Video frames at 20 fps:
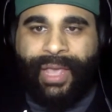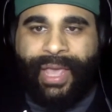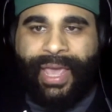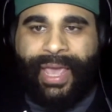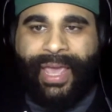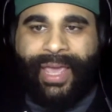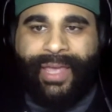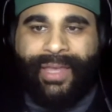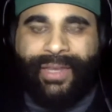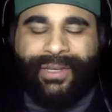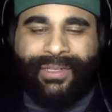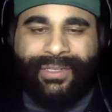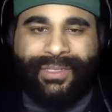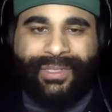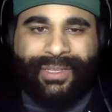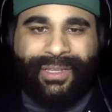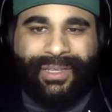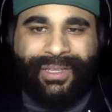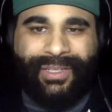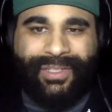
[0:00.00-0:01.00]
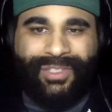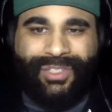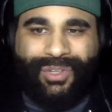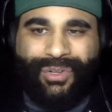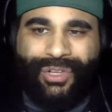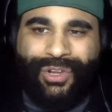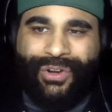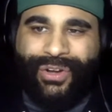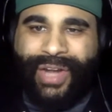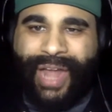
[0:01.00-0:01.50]
And so
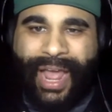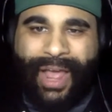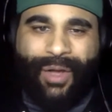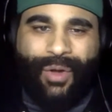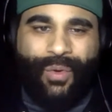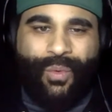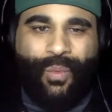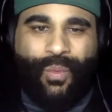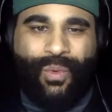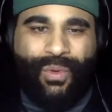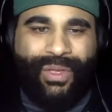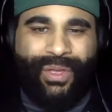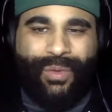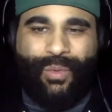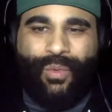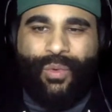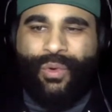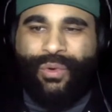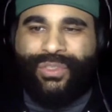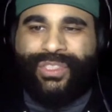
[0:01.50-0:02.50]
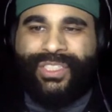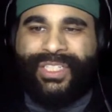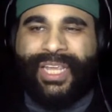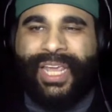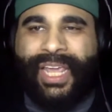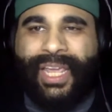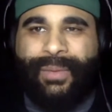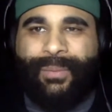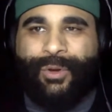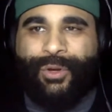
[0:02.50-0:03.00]
you're not whose
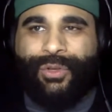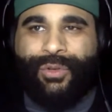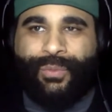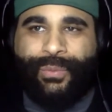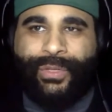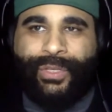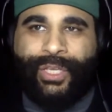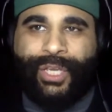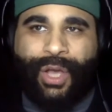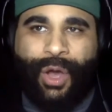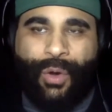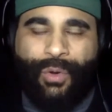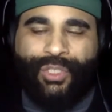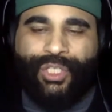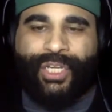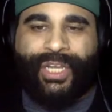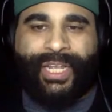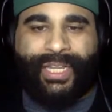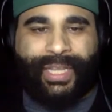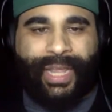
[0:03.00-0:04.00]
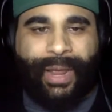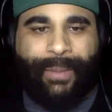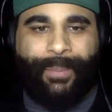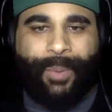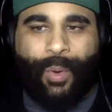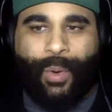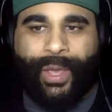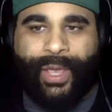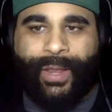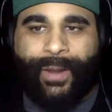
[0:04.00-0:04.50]
team are you really coaching at that
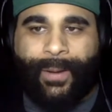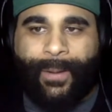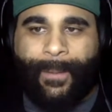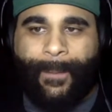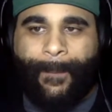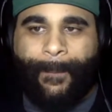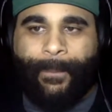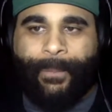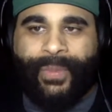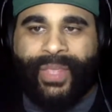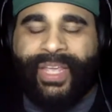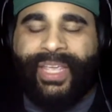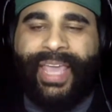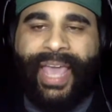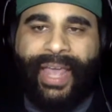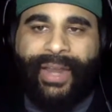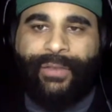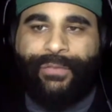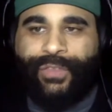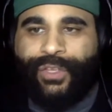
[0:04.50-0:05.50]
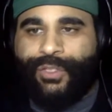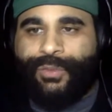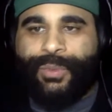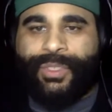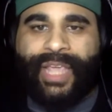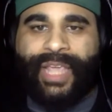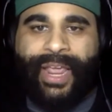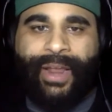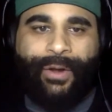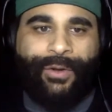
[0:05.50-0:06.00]
point? Again, if this was
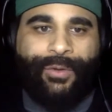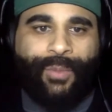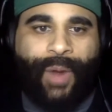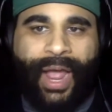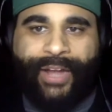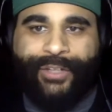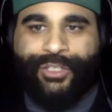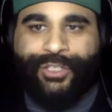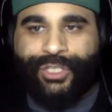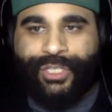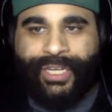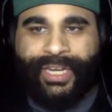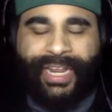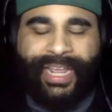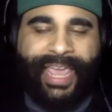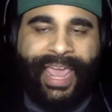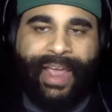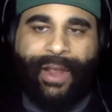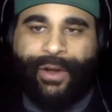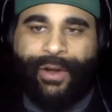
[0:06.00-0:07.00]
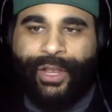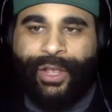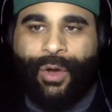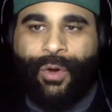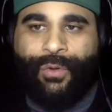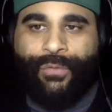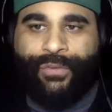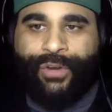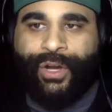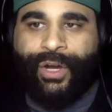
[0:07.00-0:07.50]
Aaron Rodgers in the
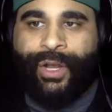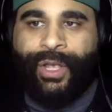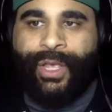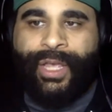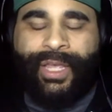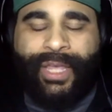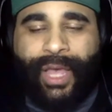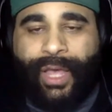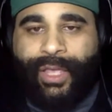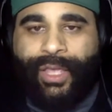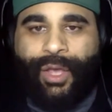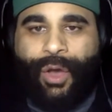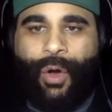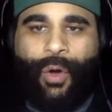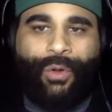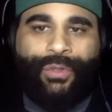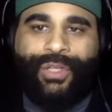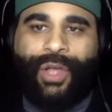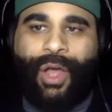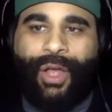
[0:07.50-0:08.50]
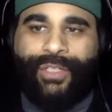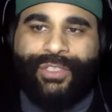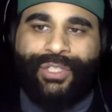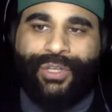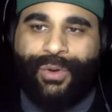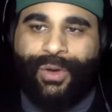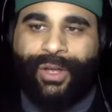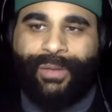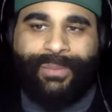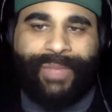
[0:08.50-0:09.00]
carryover, you hold on
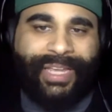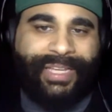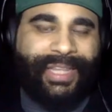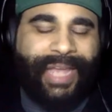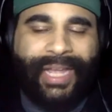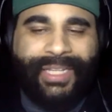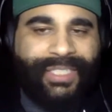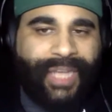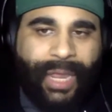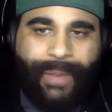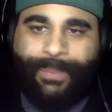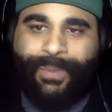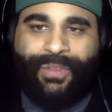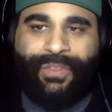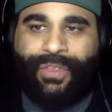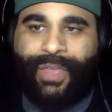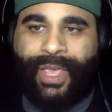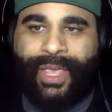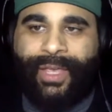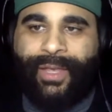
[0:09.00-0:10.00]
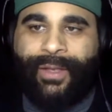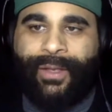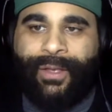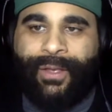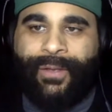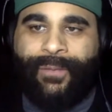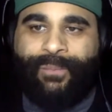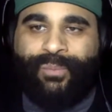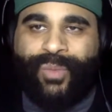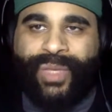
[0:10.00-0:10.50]
to him, like that type of thing.
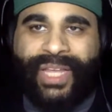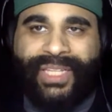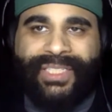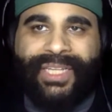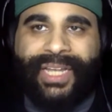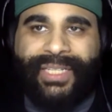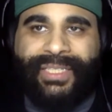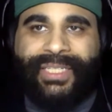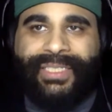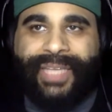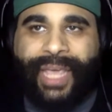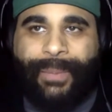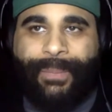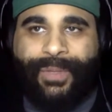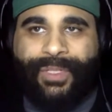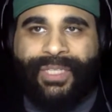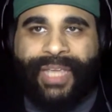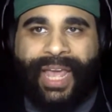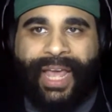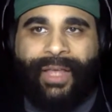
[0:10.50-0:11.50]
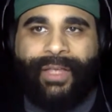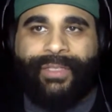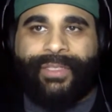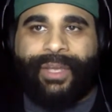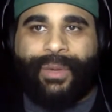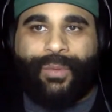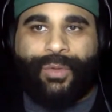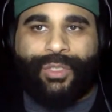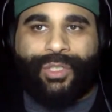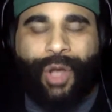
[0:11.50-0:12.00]
But that's not the type of talent
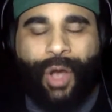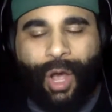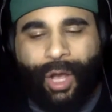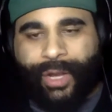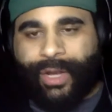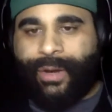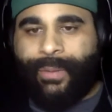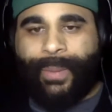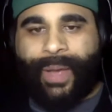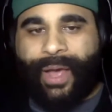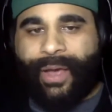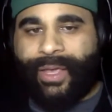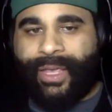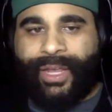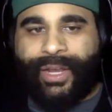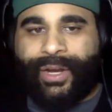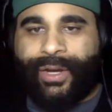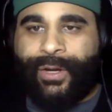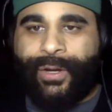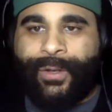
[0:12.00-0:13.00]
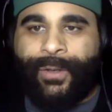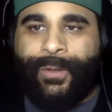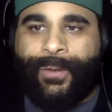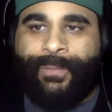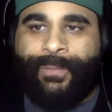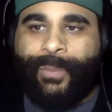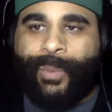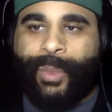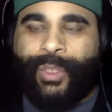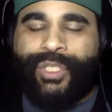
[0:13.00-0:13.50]
that we're talking about here.
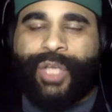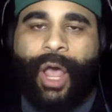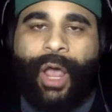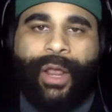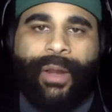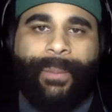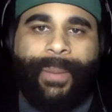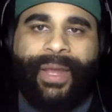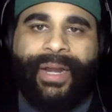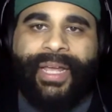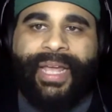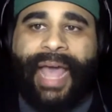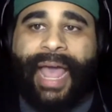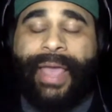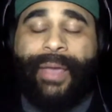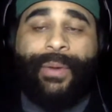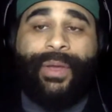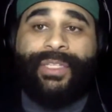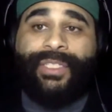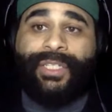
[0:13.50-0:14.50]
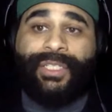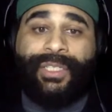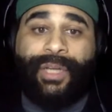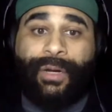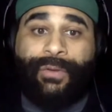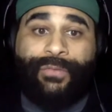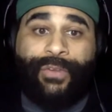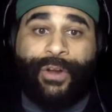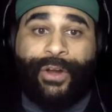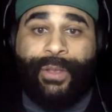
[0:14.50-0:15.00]
We're talking about a guy who hasn't
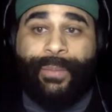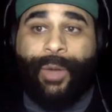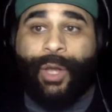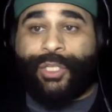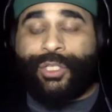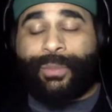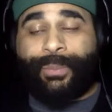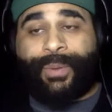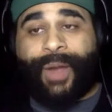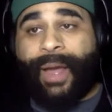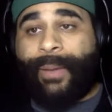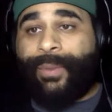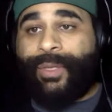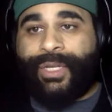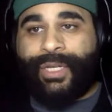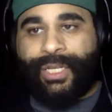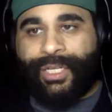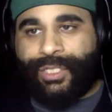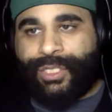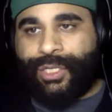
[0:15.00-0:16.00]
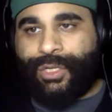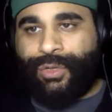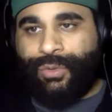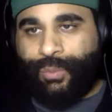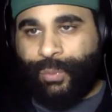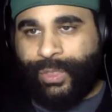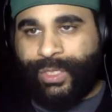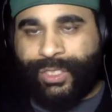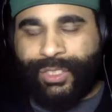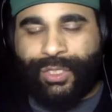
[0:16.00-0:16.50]
done very much and probably needs a new
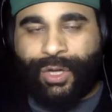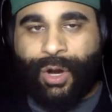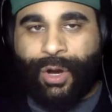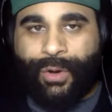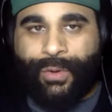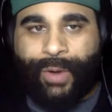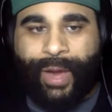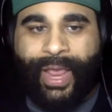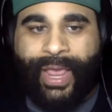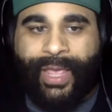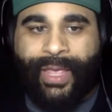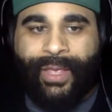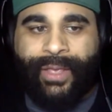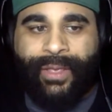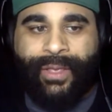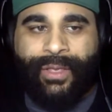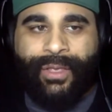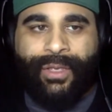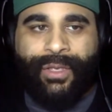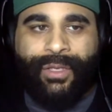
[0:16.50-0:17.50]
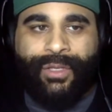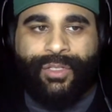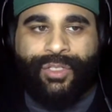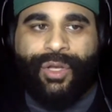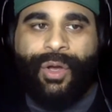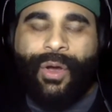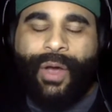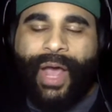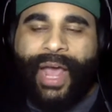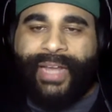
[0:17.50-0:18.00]
restart, right?
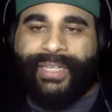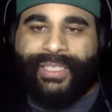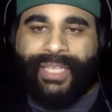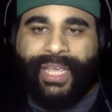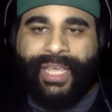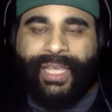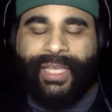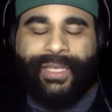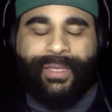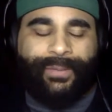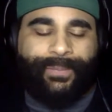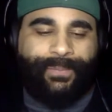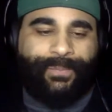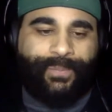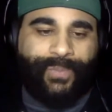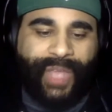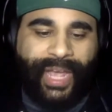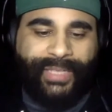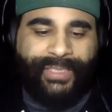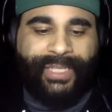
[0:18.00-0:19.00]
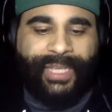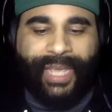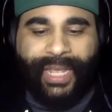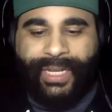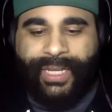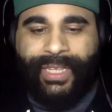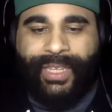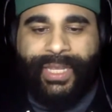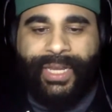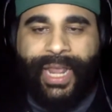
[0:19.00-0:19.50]
So I think at the end
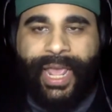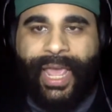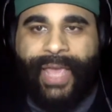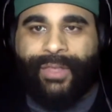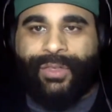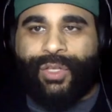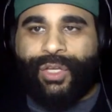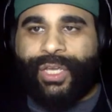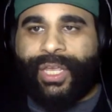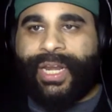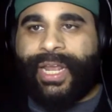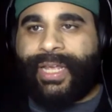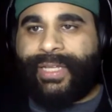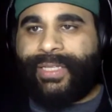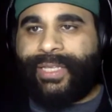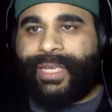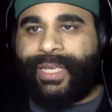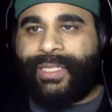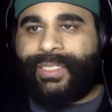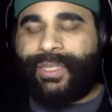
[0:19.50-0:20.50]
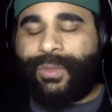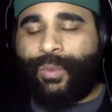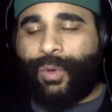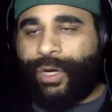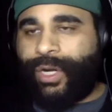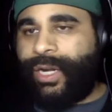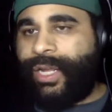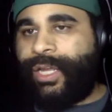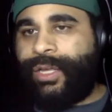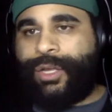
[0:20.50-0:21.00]
of the day, looking at this, and
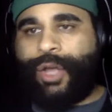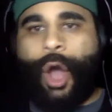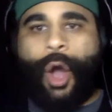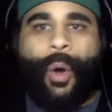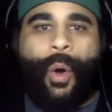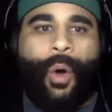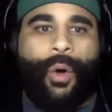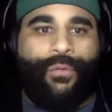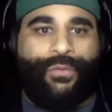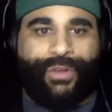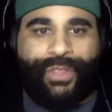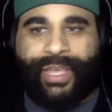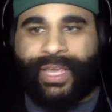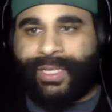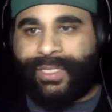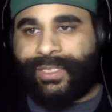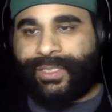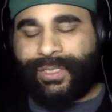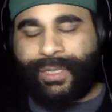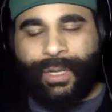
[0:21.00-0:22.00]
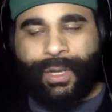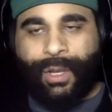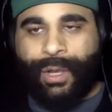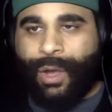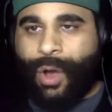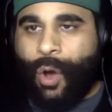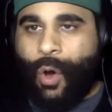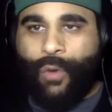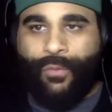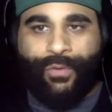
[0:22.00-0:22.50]
we're going to go over this
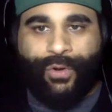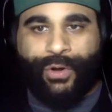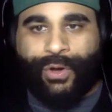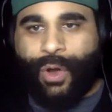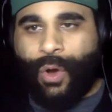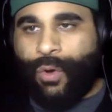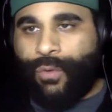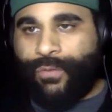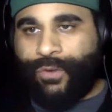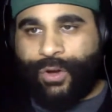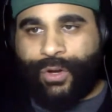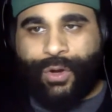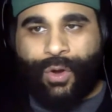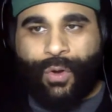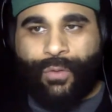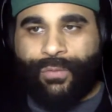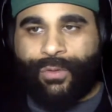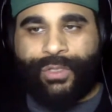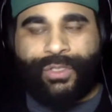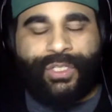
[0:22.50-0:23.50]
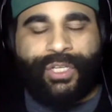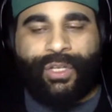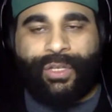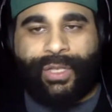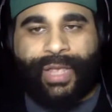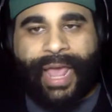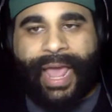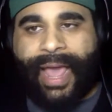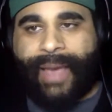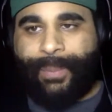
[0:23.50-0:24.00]
over and over and over until
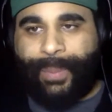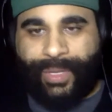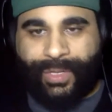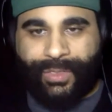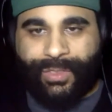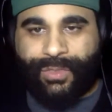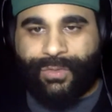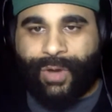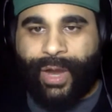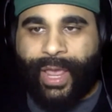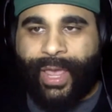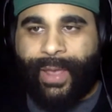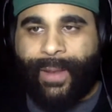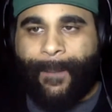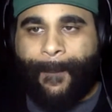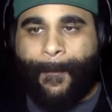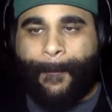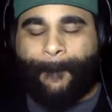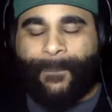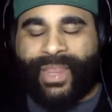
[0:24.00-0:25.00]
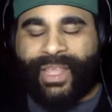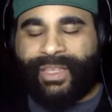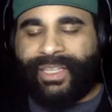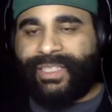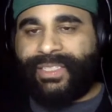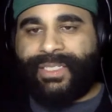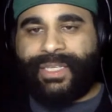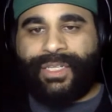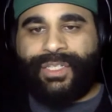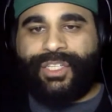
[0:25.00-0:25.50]
it happens, right? At
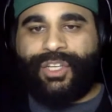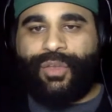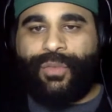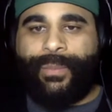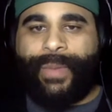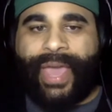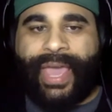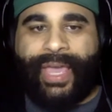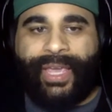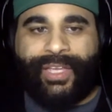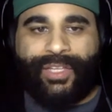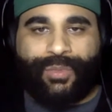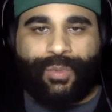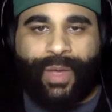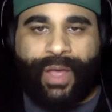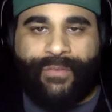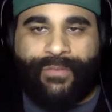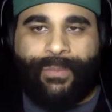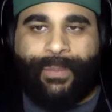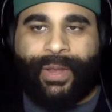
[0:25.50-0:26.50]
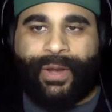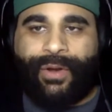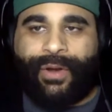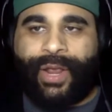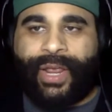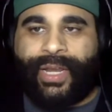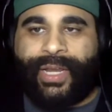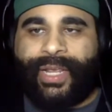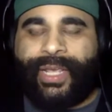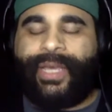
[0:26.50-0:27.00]
least until May, because we'll have a better
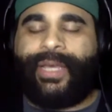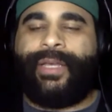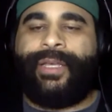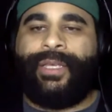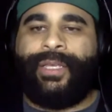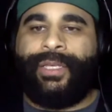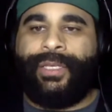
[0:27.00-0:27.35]
idea.